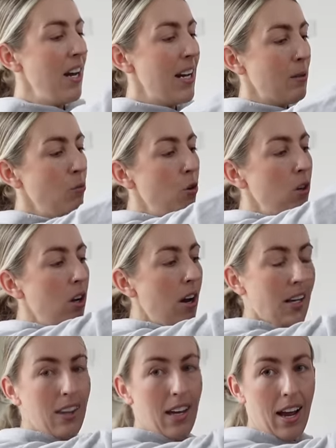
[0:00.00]
It's more
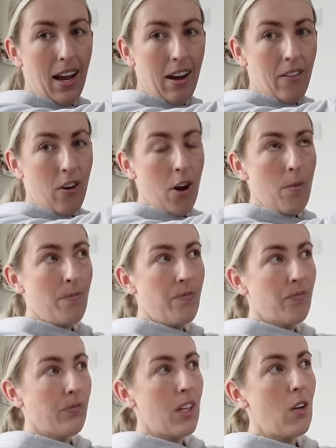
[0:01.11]
like their
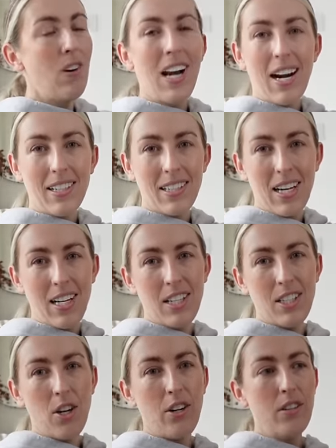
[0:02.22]
um, relaxed tee
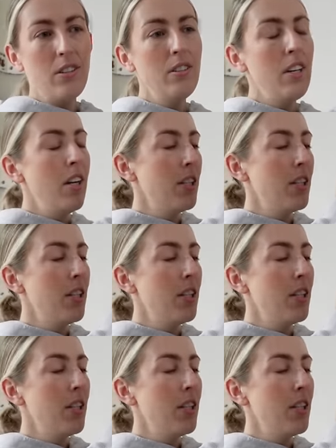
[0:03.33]
style.